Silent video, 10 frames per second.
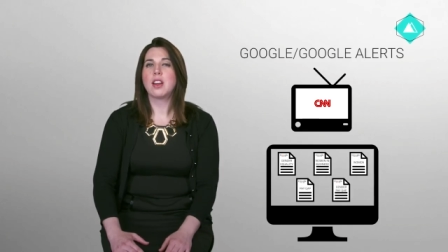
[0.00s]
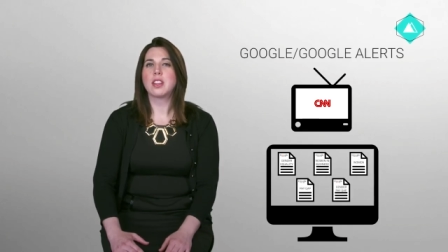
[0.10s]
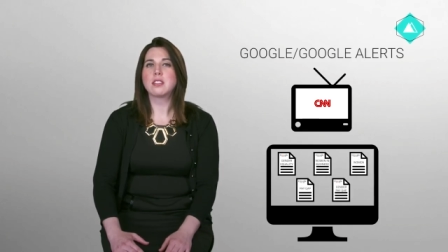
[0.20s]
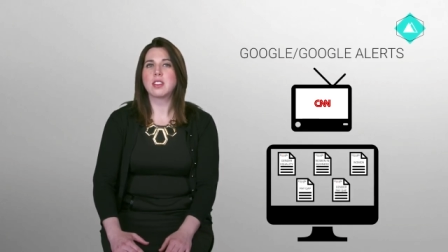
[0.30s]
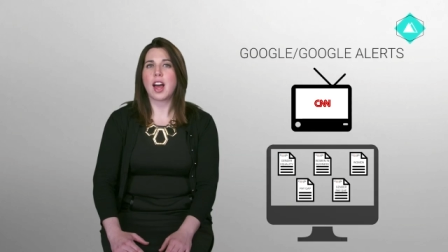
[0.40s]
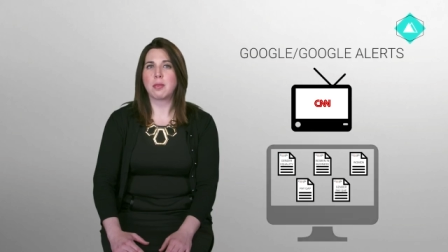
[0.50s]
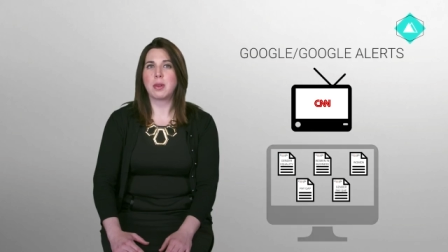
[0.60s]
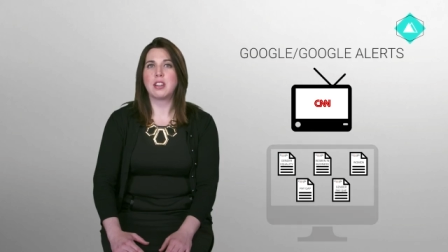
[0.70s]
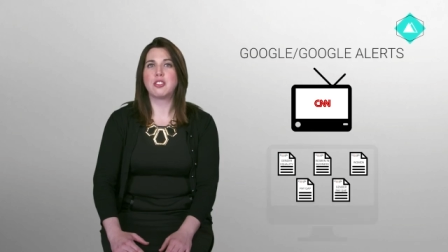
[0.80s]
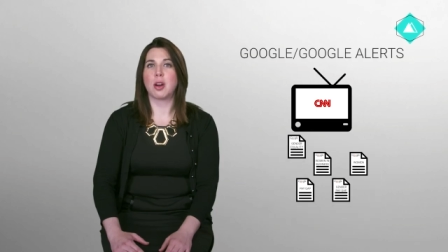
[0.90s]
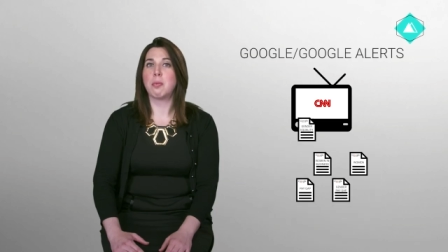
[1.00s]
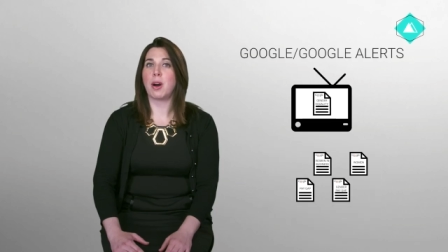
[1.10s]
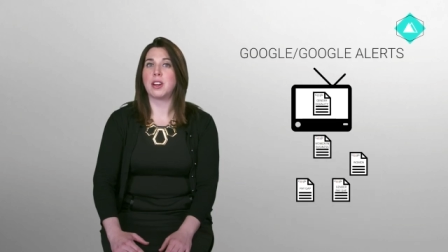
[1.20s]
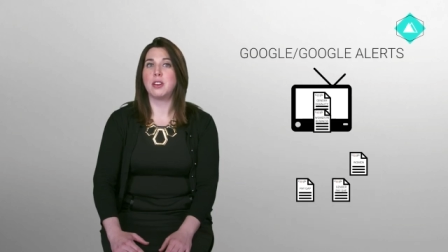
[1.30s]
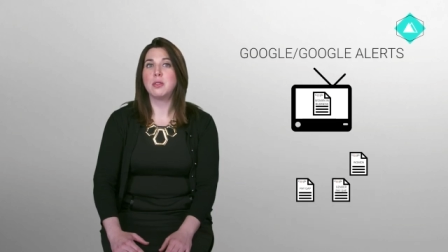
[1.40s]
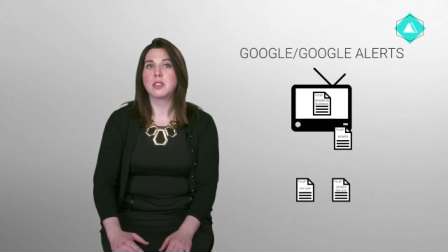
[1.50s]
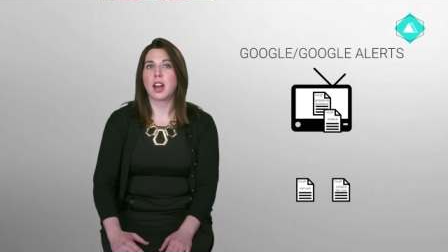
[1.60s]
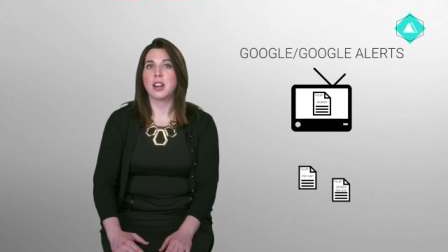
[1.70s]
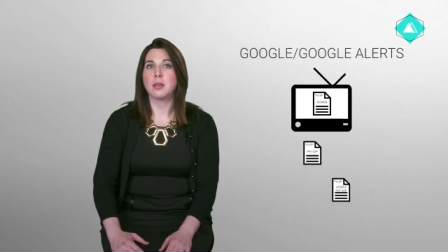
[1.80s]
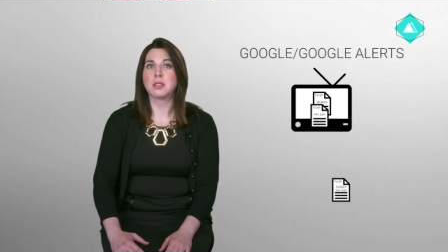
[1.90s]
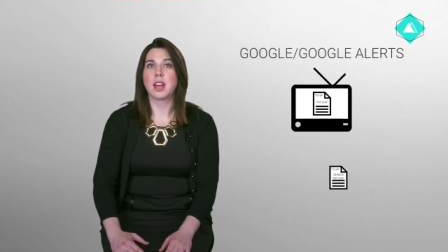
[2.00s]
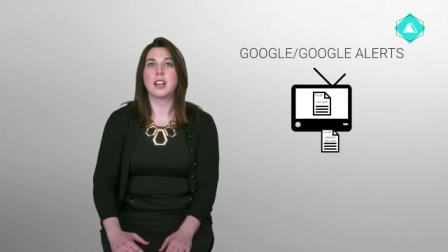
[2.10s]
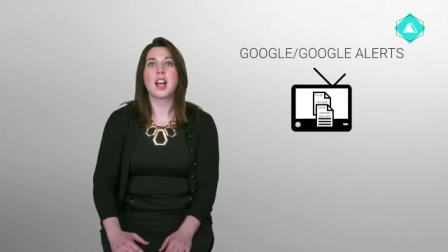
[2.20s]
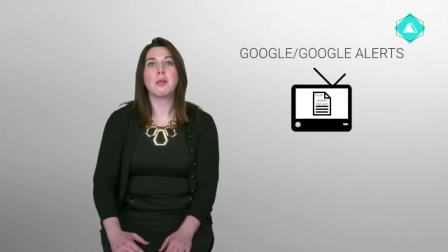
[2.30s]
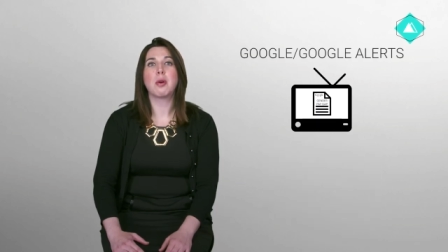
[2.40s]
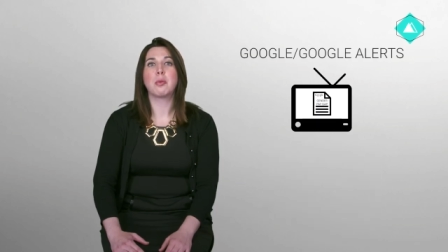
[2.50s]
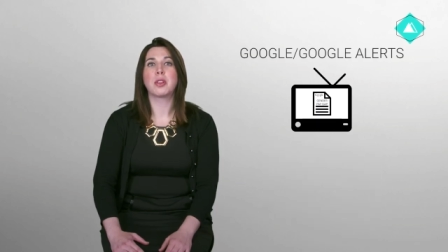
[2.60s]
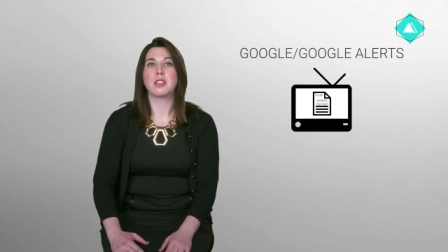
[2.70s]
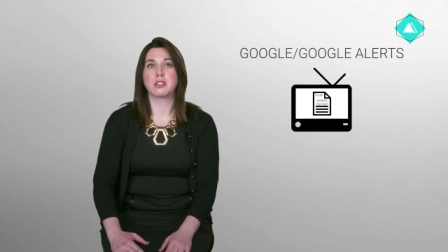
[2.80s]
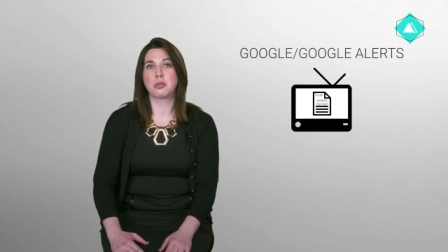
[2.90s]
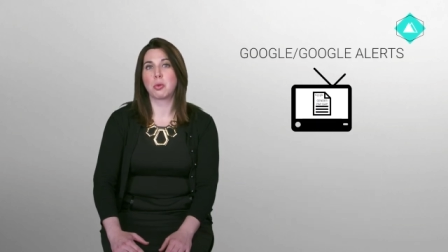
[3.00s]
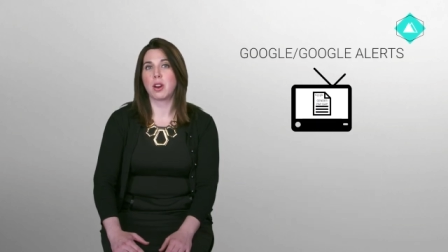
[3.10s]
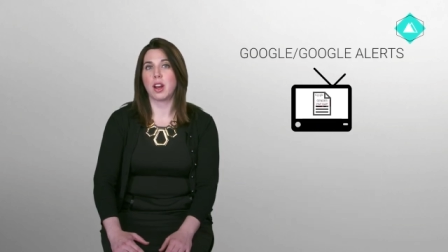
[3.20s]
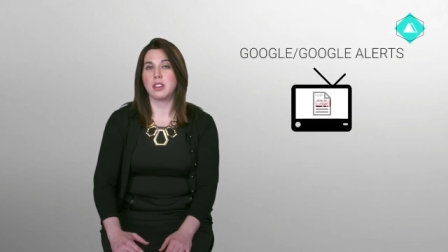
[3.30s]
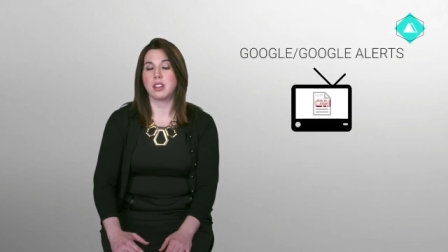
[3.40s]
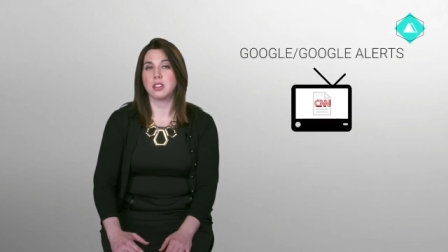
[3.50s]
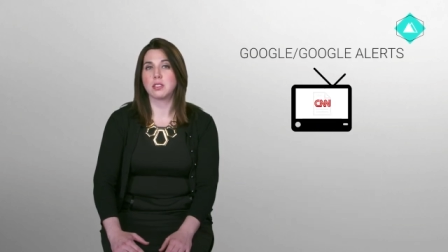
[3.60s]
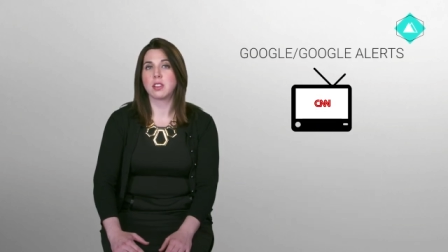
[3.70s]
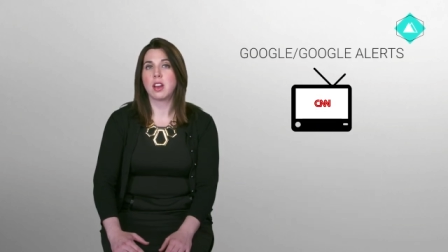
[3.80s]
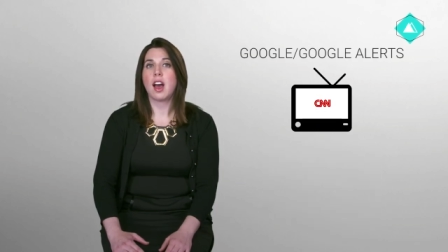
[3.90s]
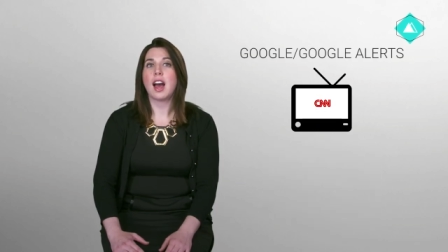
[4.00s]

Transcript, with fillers: This allowed me to jump on news items and come up with story ideas.